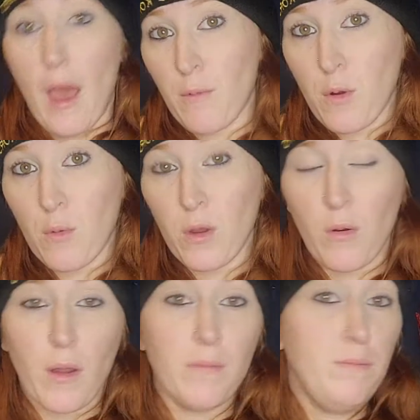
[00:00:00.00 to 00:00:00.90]
have no
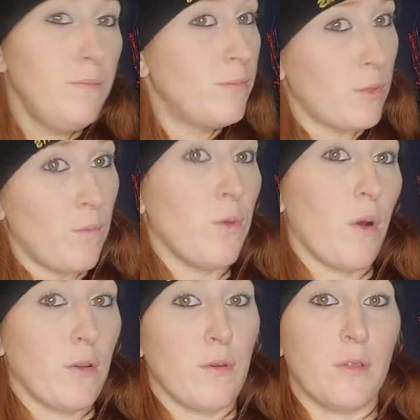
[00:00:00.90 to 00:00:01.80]
regrind. So if you
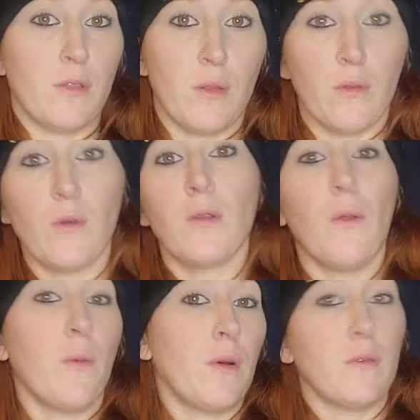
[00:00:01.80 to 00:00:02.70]
are interested in those
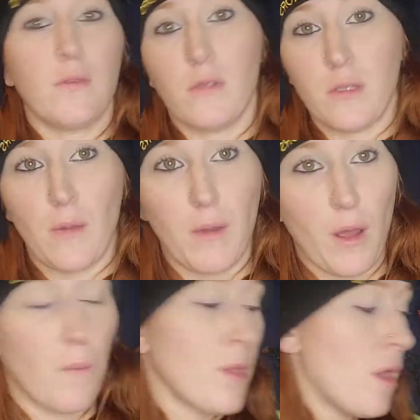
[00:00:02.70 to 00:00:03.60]
other ones, just let me know.
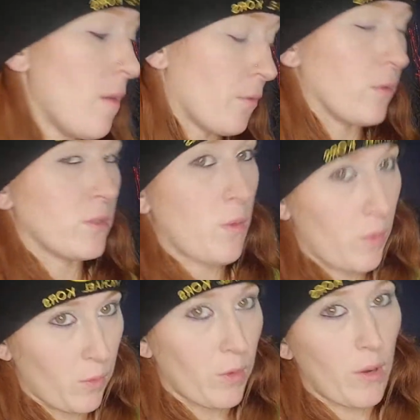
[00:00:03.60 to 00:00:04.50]
And of course, the one
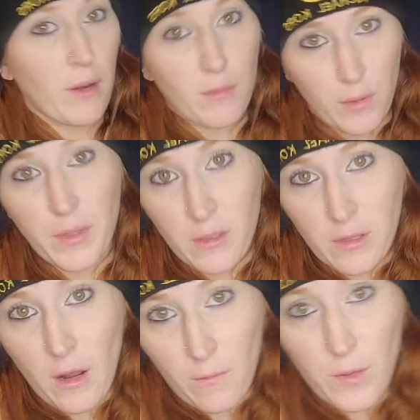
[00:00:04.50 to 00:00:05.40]
with regrind will be
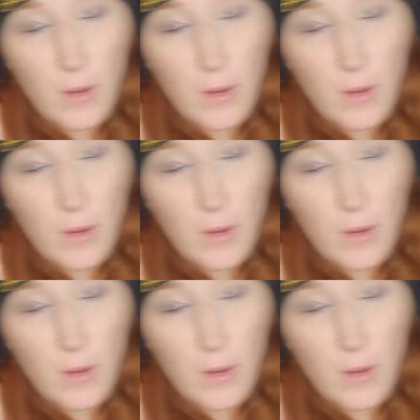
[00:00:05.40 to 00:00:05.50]
discounted for